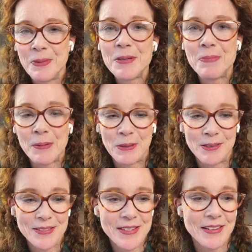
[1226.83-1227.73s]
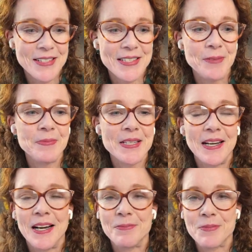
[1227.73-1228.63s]
big bubbles are
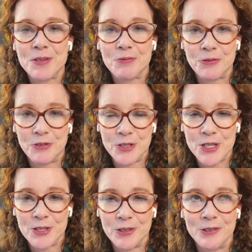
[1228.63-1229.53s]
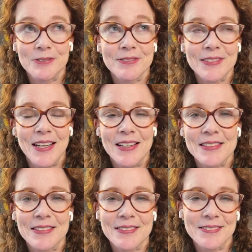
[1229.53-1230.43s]
sometimes referred to
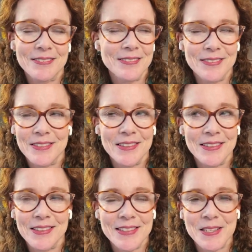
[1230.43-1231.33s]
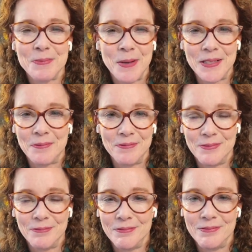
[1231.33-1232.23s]
as, this is meant
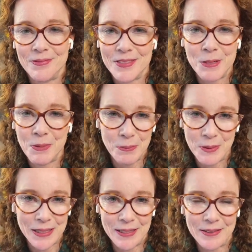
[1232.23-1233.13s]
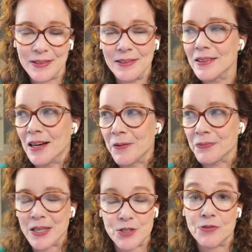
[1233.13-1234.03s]
to be mean,
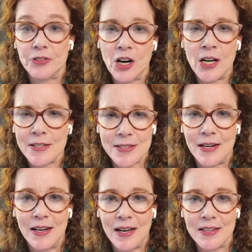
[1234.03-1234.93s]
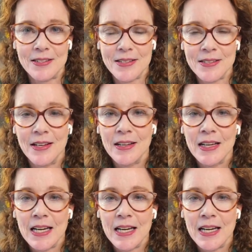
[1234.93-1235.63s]
as frog's eyes.